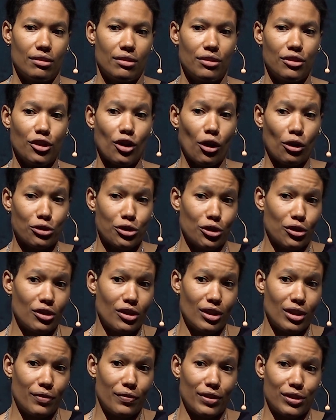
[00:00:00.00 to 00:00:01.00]
the
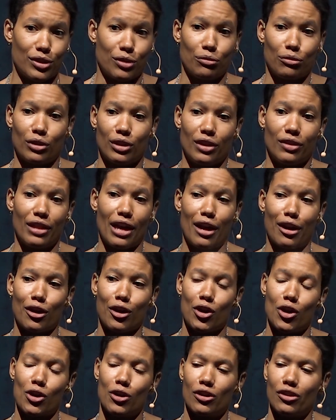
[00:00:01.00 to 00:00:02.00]
alternative isn't really that
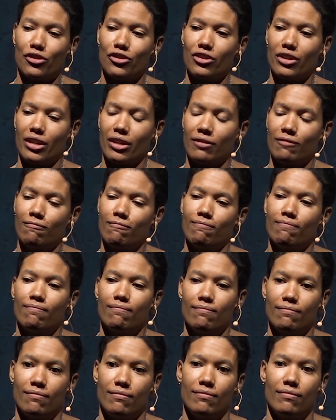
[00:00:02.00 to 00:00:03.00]
encouraging.
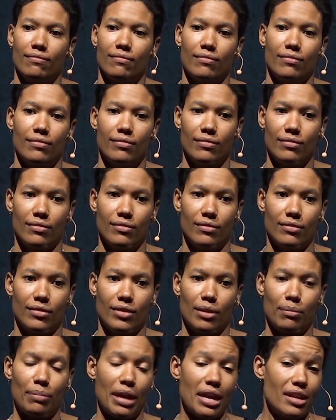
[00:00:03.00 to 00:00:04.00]

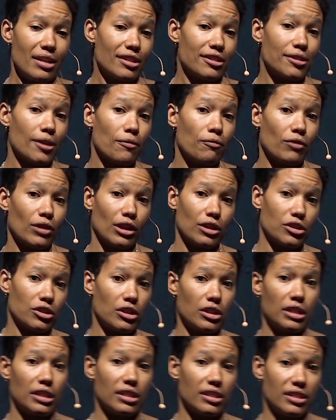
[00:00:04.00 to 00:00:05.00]
Pain and suffering is
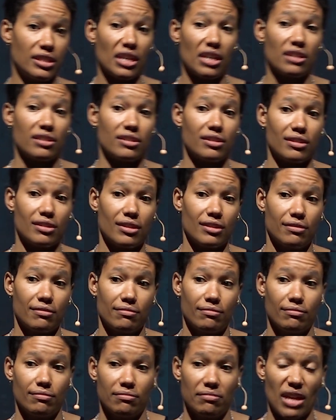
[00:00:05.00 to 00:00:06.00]
going to exist,
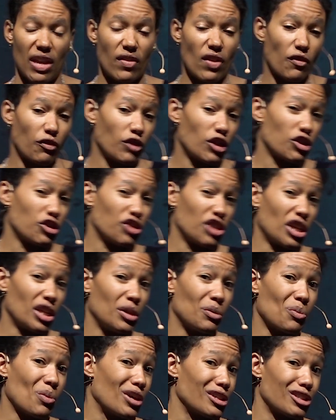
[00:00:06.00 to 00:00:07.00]
even if Christianity
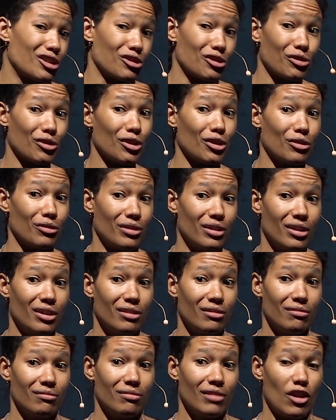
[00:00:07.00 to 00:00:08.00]
wasn't true.
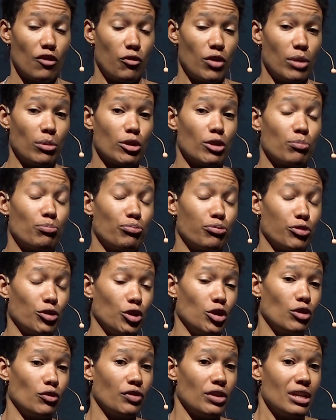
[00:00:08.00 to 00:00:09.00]
If we were to
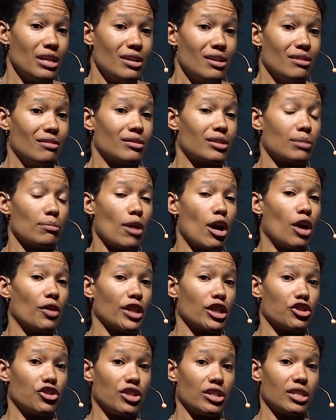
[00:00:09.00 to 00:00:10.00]
prove tomorrow
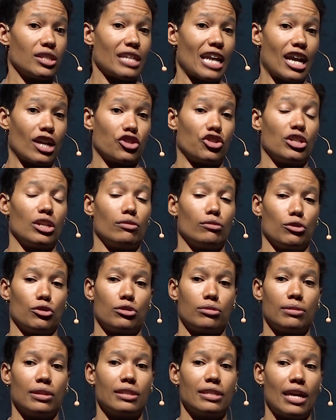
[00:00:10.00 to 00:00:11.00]
that Jesus actually never rose
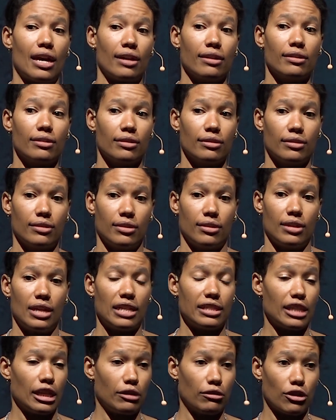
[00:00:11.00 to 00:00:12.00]
from the dead and
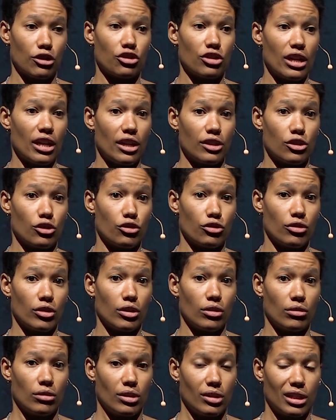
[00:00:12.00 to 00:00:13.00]
say Christianity isn't
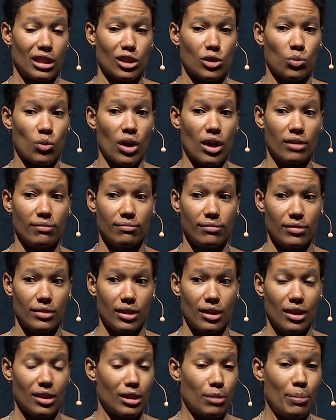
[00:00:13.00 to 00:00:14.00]
true, guess what?
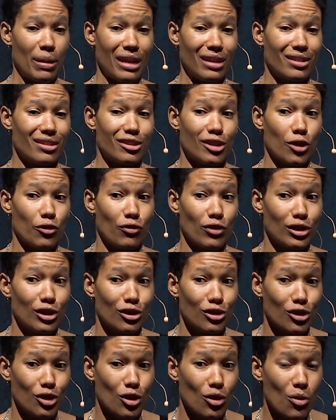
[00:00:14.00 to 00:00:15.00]
The pain and suffering
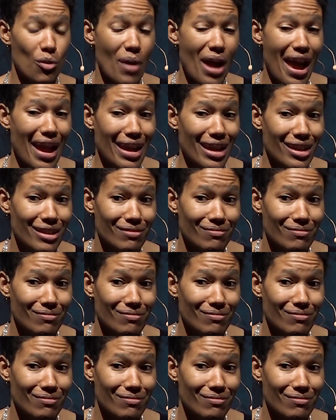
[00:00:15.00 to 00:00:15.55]
doesn't go away.